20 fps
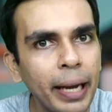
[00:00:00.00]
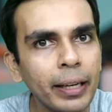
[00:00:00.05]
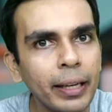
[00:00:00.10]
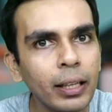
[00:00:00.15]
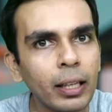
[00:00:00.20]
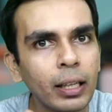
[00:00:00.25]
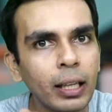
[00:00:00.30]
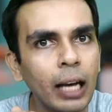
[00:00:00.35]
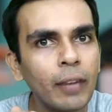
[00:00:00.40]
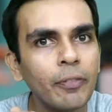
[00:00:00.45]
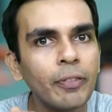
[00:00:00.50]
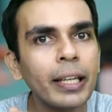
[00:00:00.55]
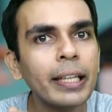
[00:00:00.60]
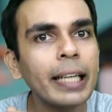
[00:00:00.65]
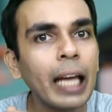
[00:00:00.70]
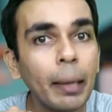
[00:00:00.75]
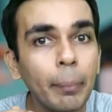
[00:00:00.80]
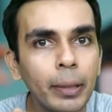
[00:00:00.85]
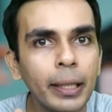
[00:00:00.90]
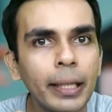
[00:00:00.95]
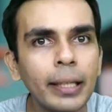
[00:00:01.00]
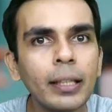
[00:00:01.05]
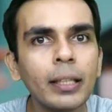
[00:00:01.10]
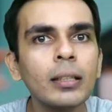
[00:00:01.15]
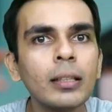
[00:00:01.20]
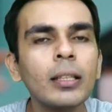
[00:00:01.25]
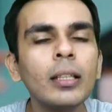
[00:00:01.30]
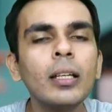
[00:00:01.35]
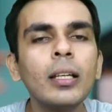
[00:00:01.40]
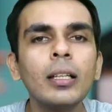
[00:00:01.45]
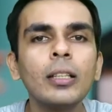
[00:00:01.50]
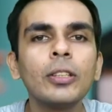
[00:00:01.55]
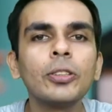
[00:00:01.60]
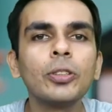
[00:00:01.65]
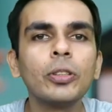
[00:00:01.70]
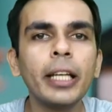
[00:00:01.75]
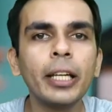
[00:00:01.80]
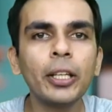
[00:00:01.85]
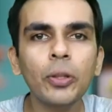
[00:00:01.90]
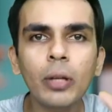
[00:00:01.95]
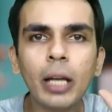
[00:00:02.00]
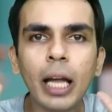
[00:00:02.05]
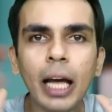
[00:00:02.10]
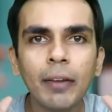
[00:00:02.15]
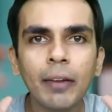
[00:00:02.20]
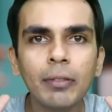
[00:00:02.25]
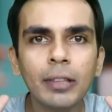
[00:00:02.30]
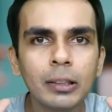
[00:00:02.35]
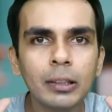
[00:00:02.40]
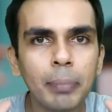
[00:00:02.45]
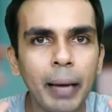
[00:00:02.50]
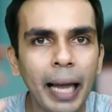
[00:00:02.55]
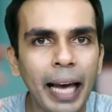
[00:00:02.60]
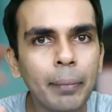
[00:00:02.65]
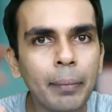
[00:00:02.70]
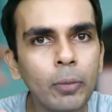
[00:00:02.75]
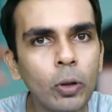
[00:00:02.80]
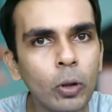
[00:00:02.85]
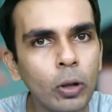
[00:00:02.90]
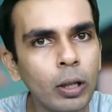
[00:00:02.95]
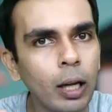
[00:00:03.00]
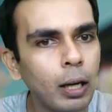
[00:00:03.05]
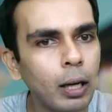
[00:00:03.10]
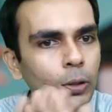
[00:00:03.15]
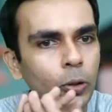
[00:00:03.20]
and a graphic tablet, so then you'll have this blackboard.